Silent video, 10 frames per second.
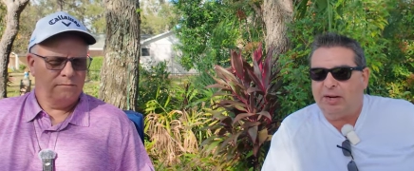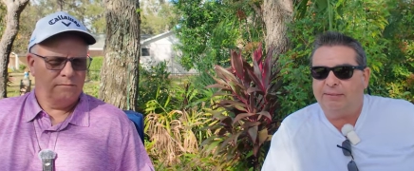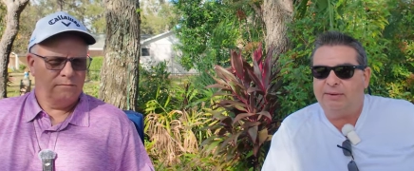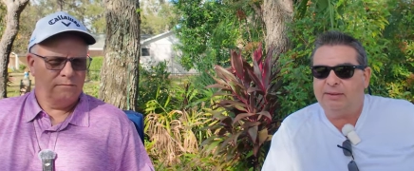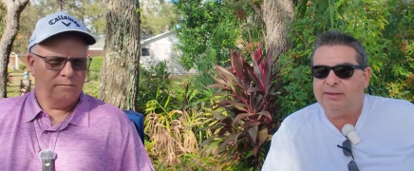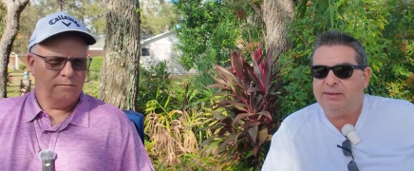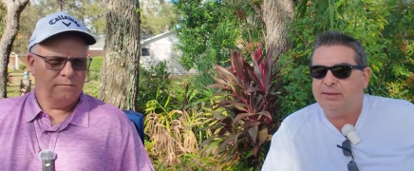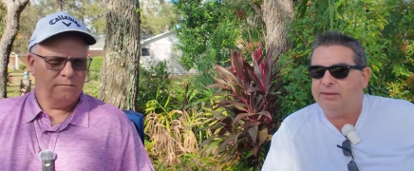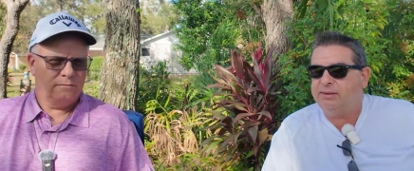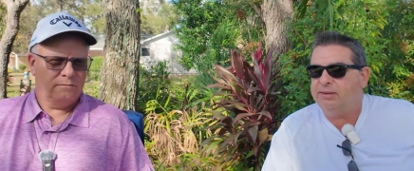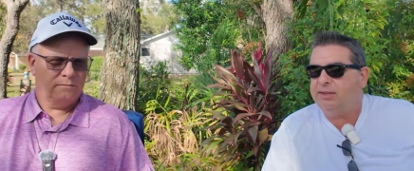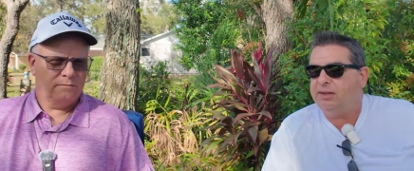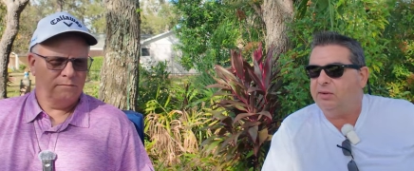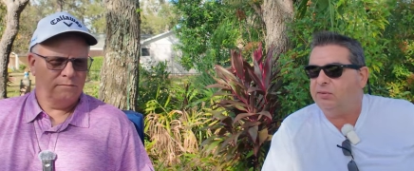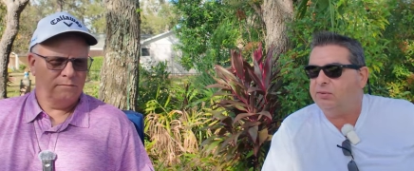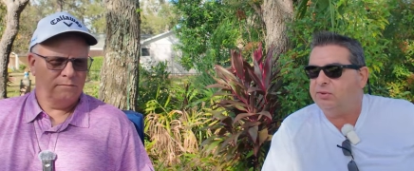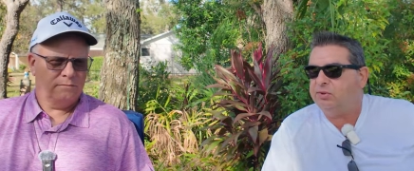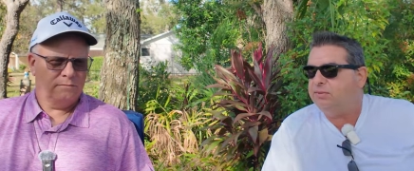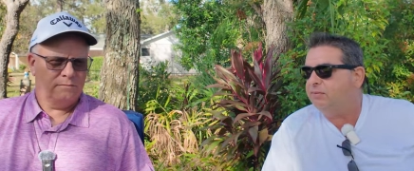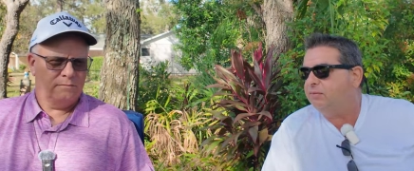Speaker 1: traffic, you know,
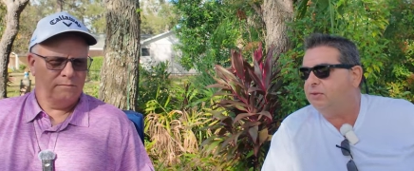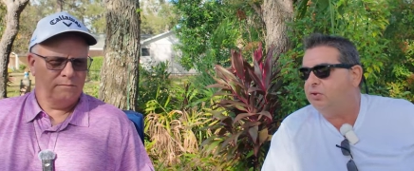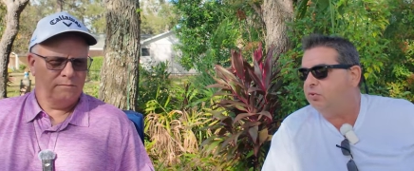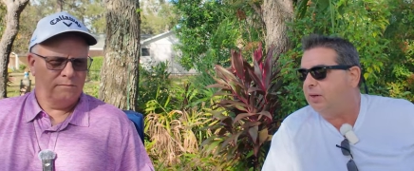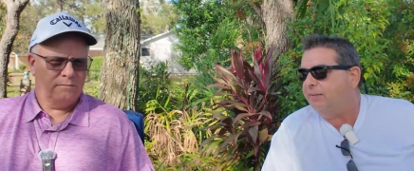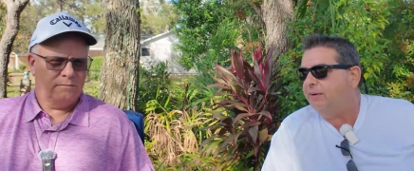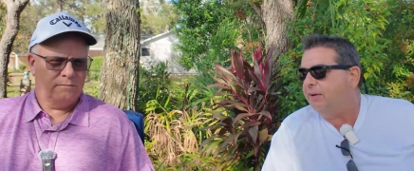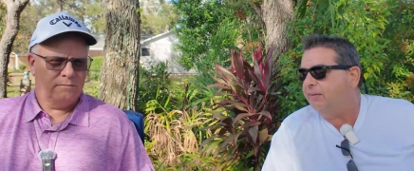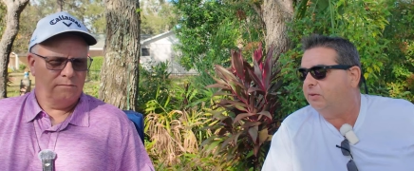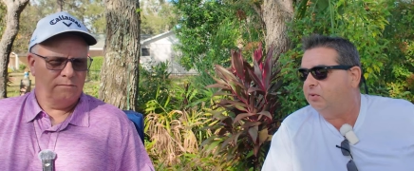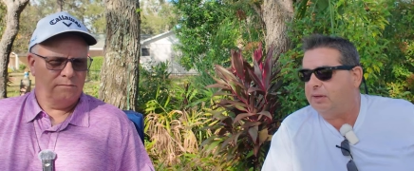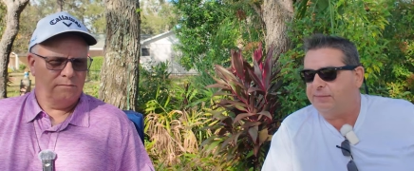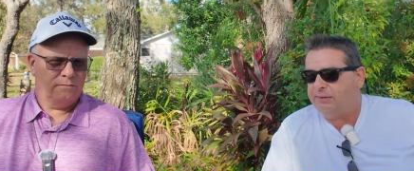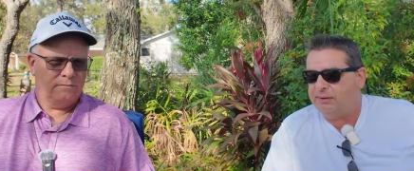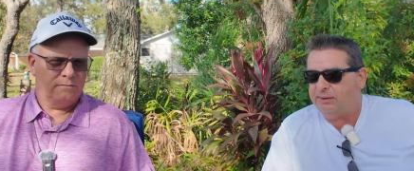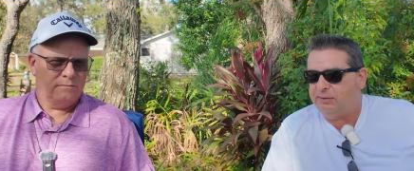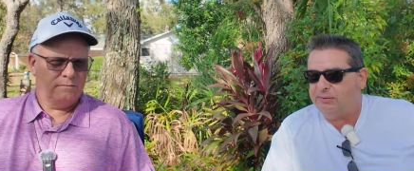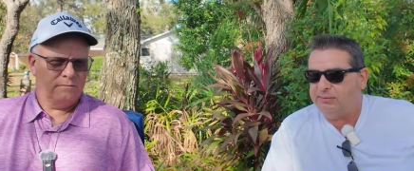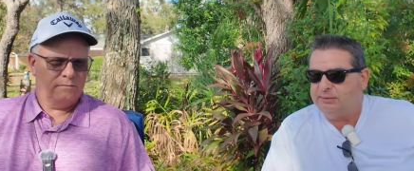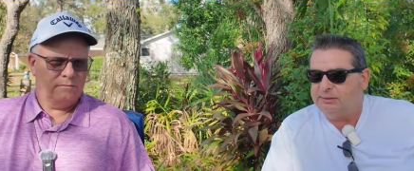just traffic after traffic, you
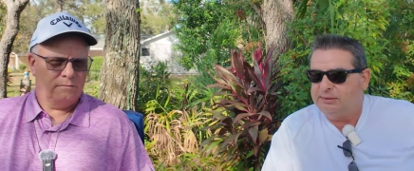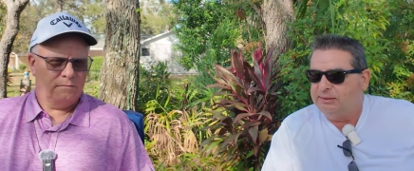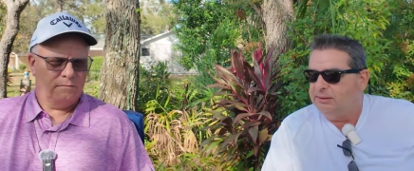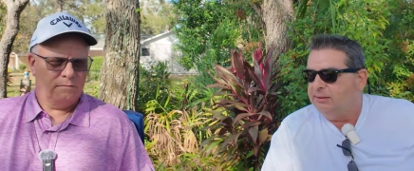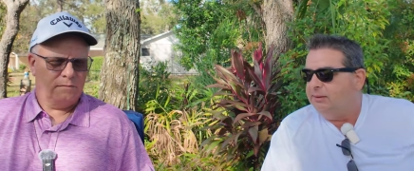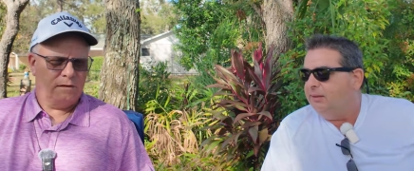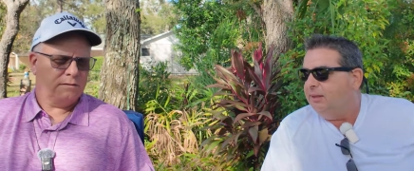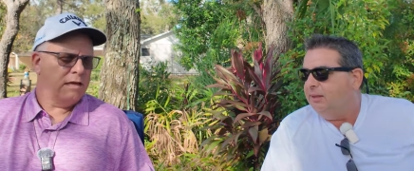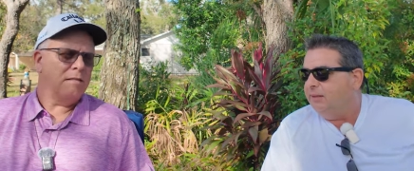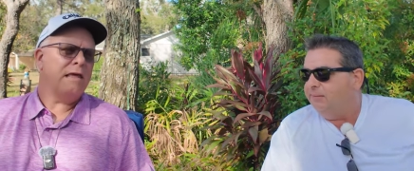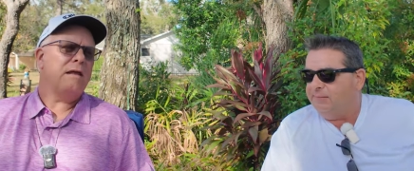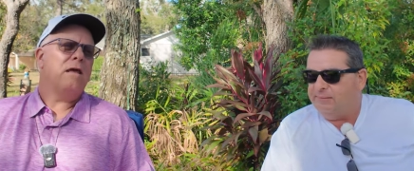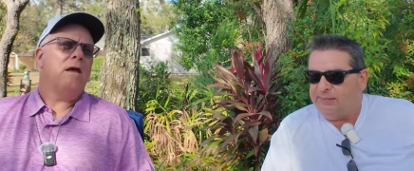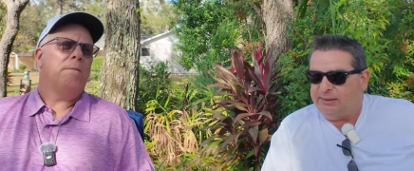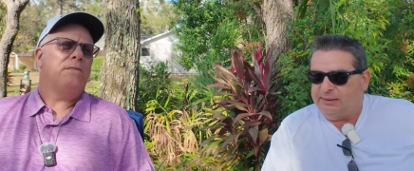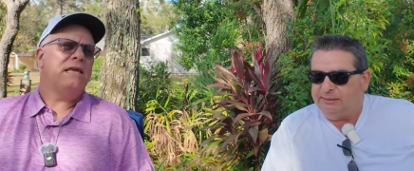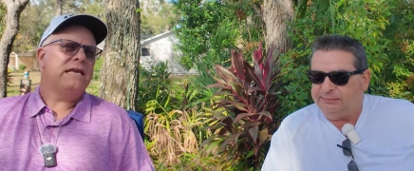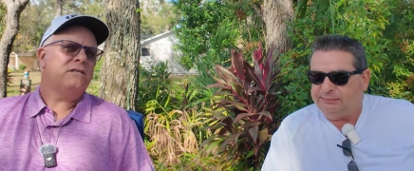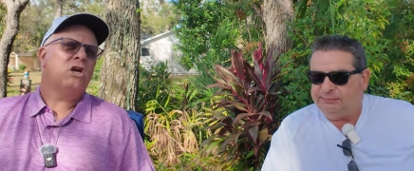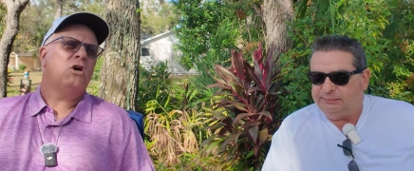know, they, they, the
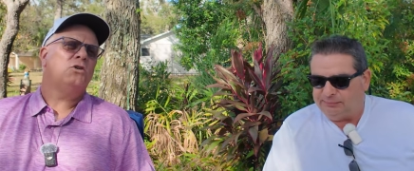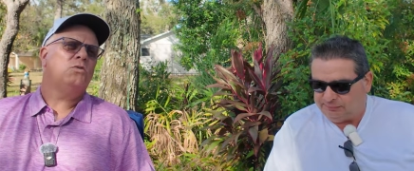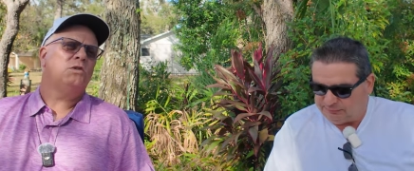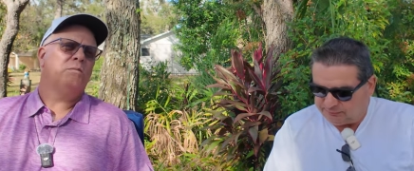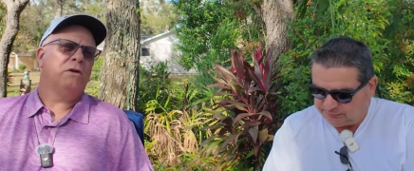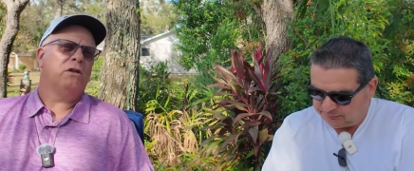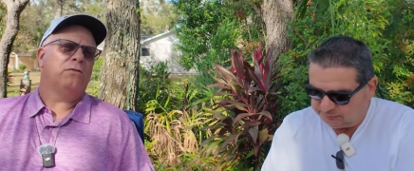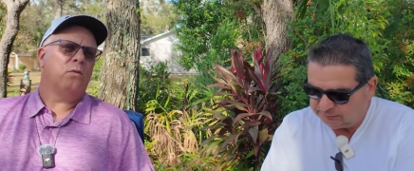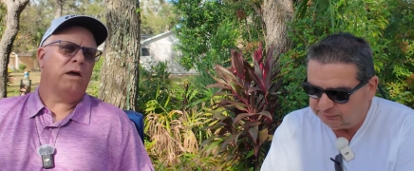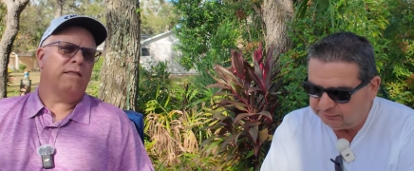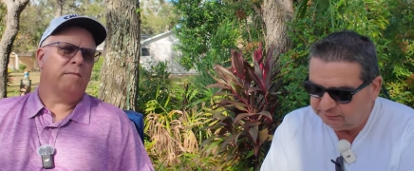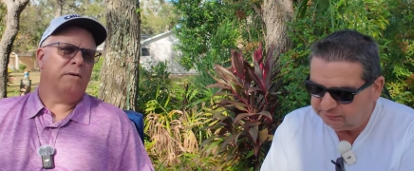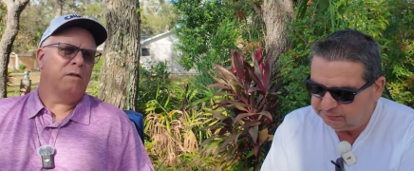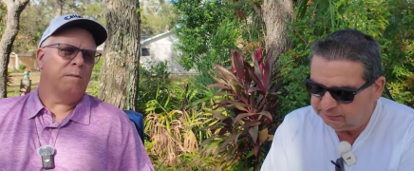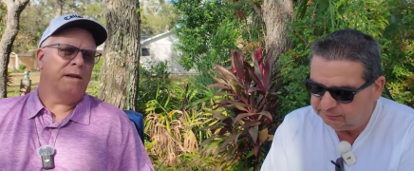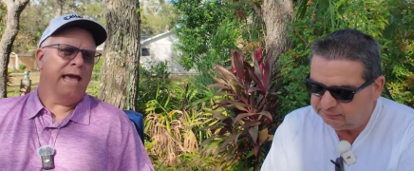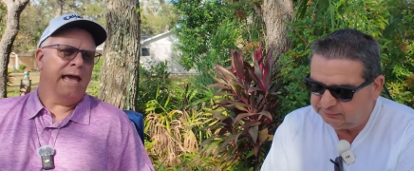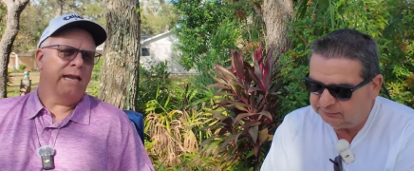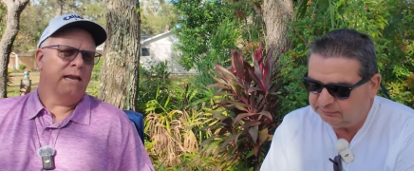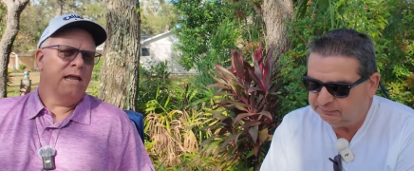
Speaker 2: East Coast was built the way they built
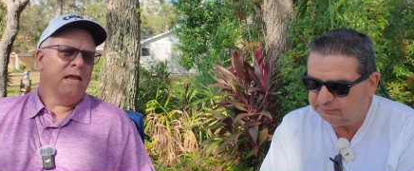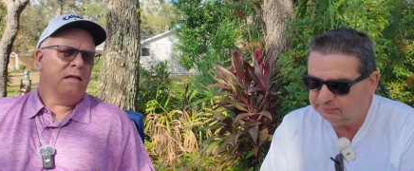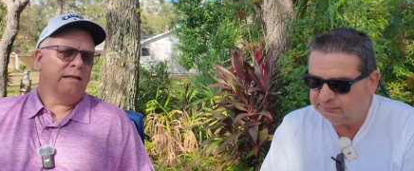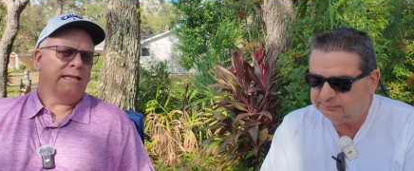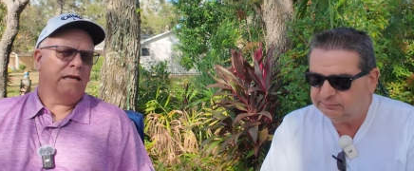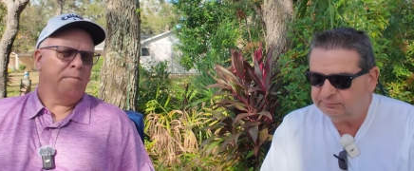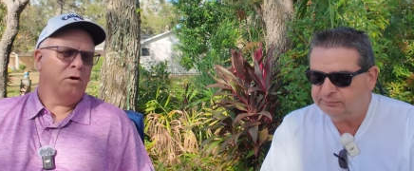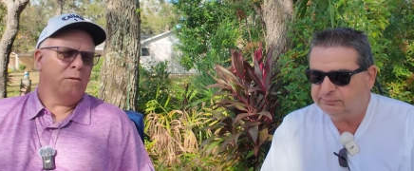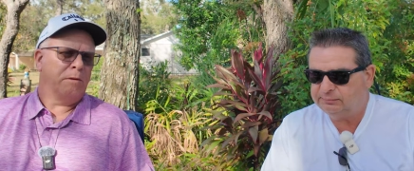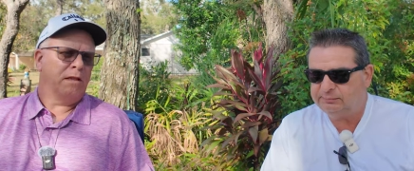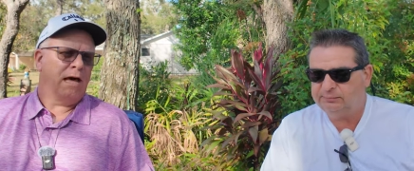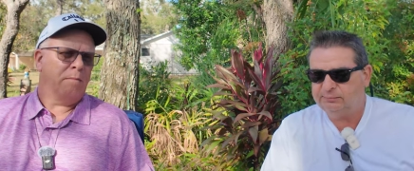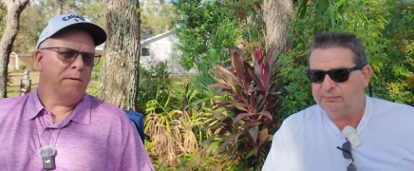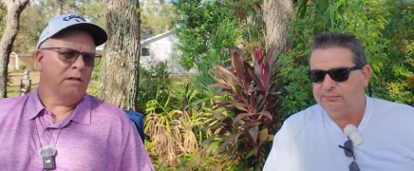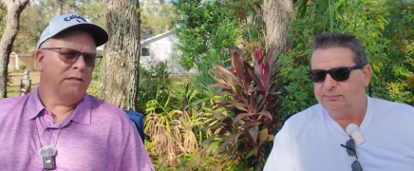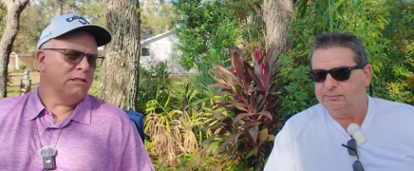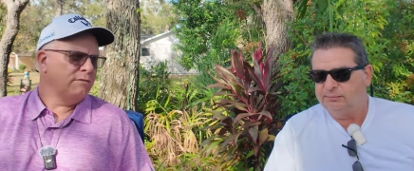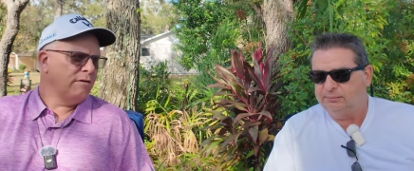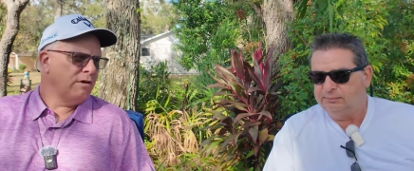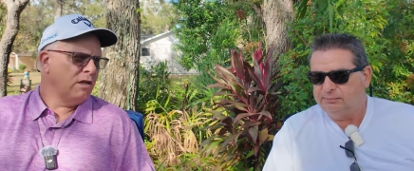Manhattan. Like they put up a lot of buildings
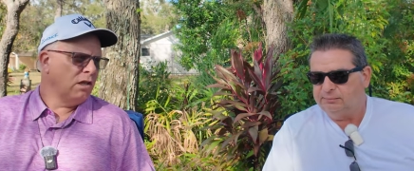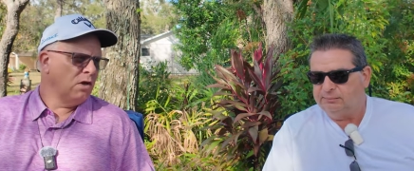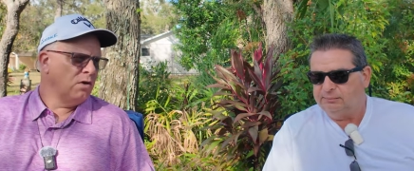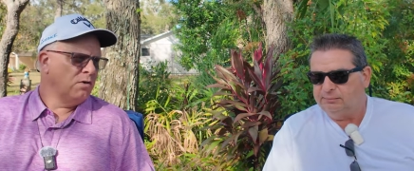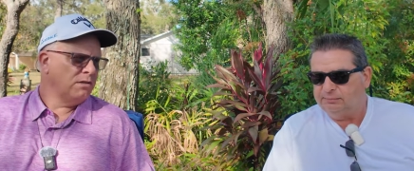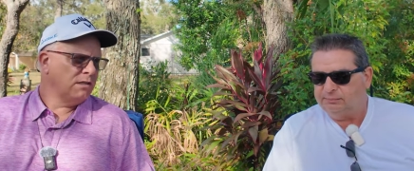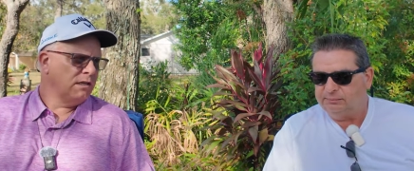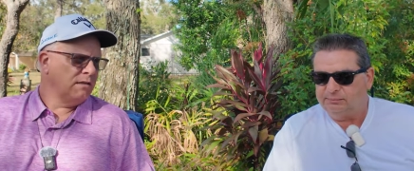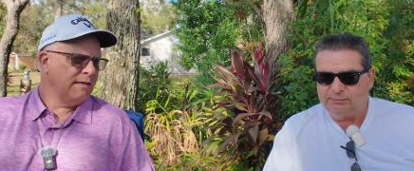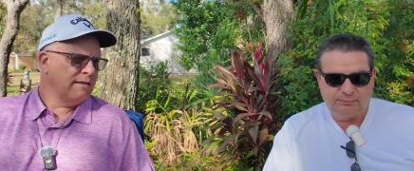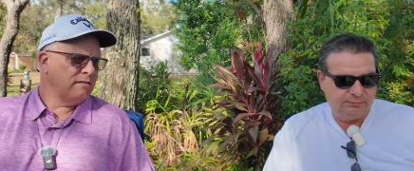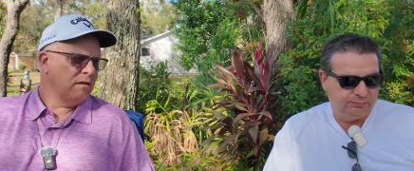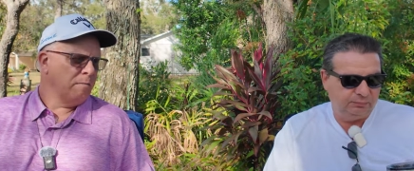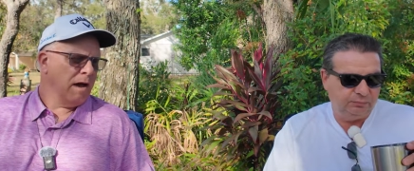very close and they densely